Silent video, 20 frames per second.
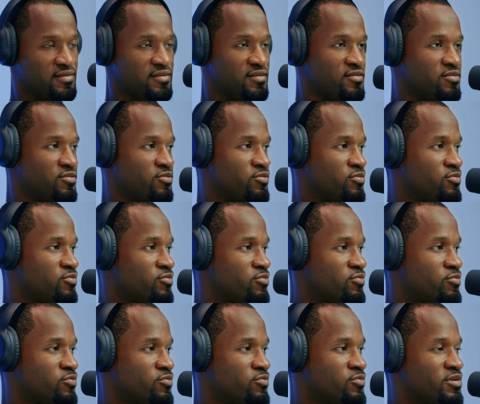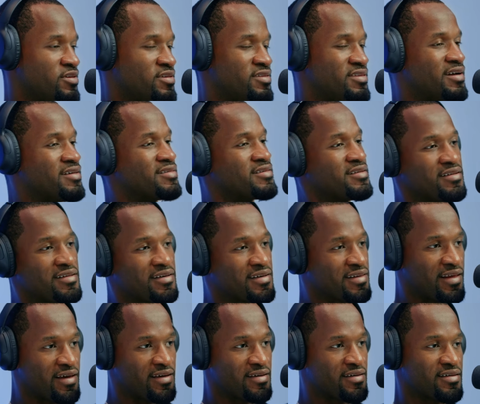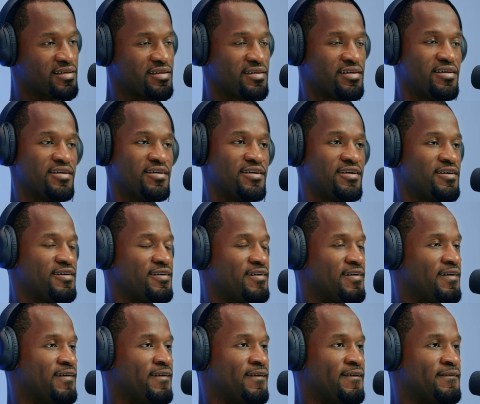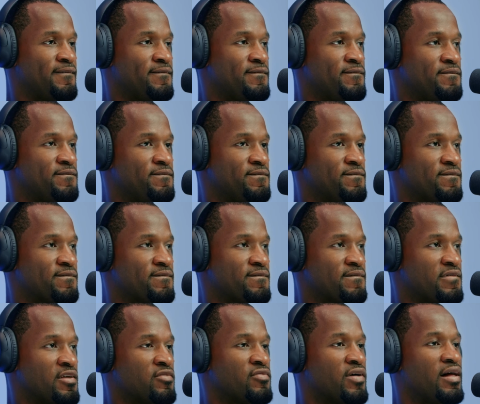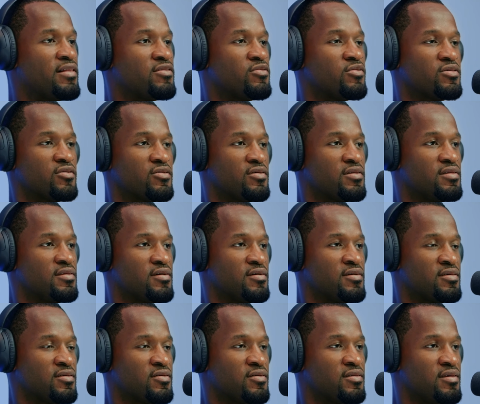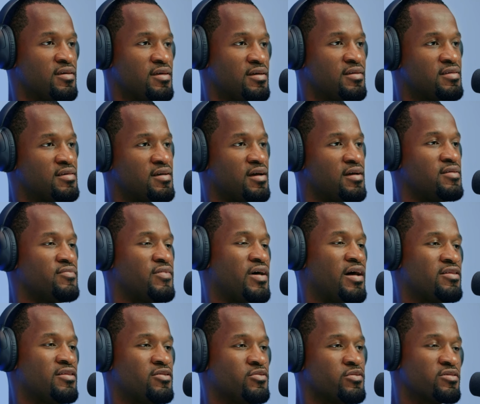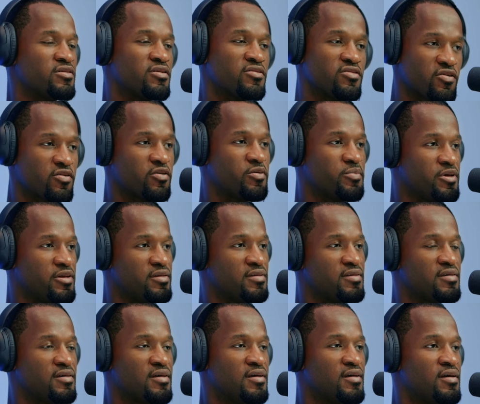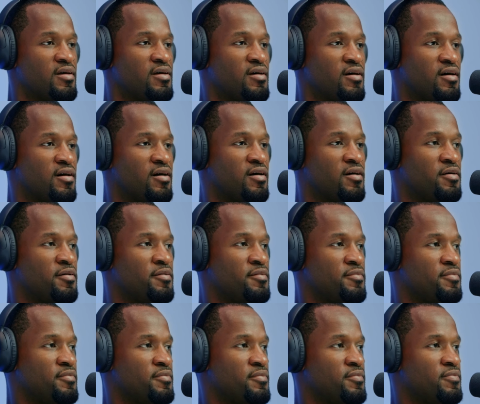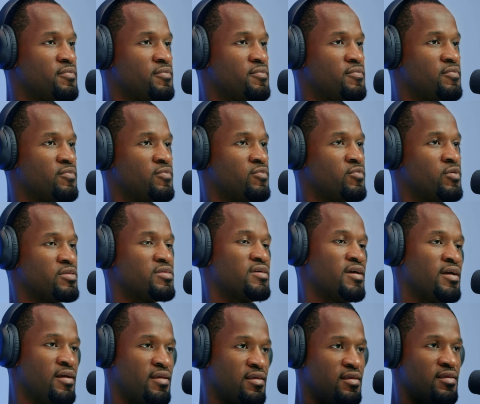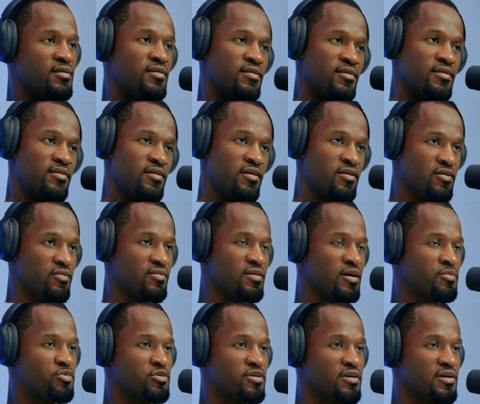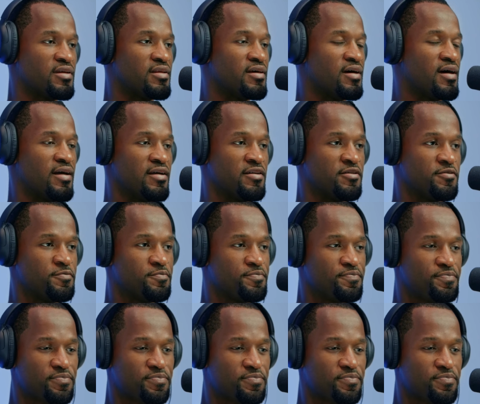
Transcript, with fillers: you know, what it doesn't look like. Uh, the value is on is on the inside. The value is determined uh, within you know that particular item.